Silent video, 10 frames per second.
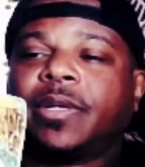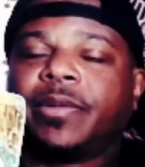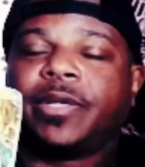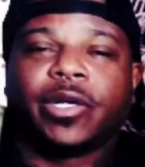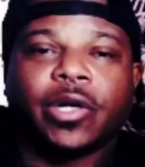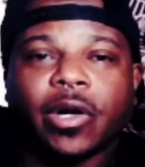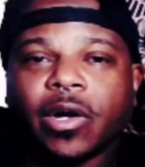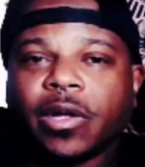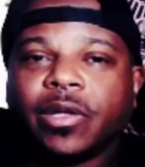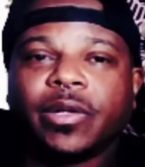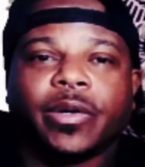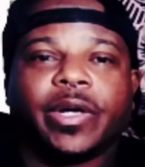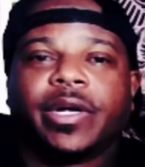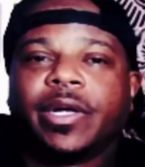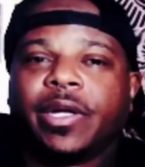your girl or
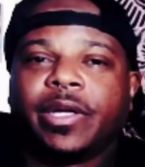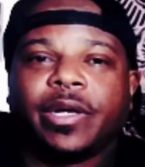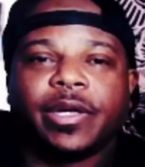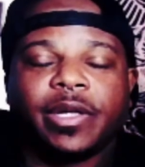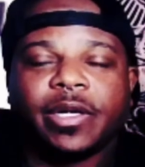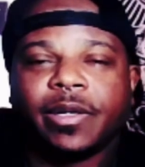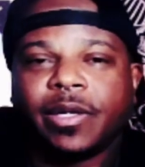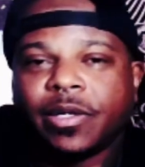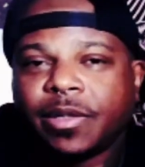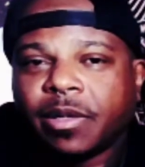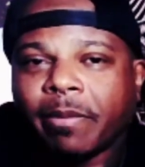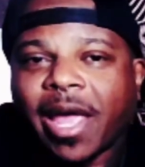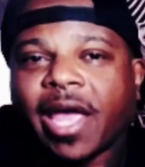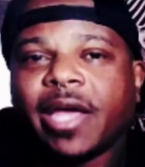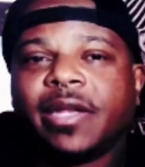
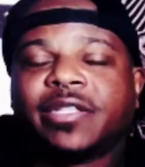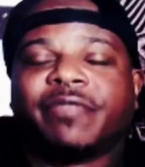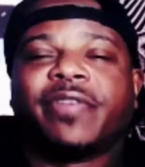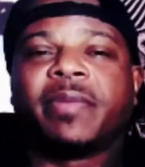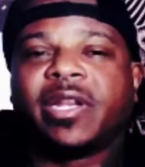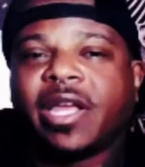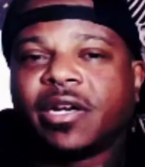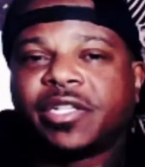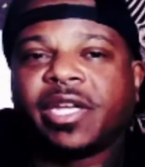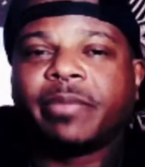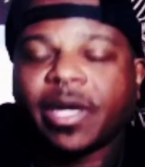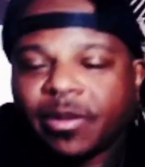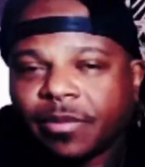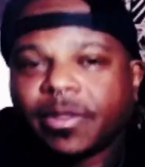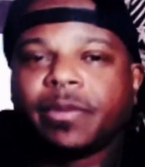man. It's a feminine energy, but
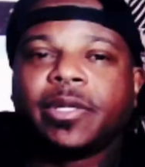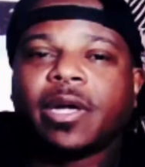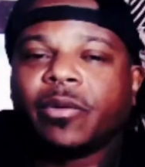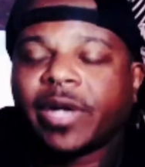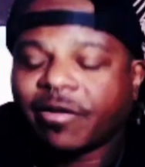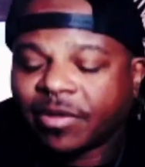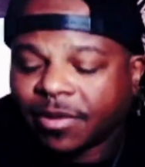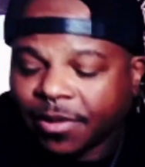you know, whatever.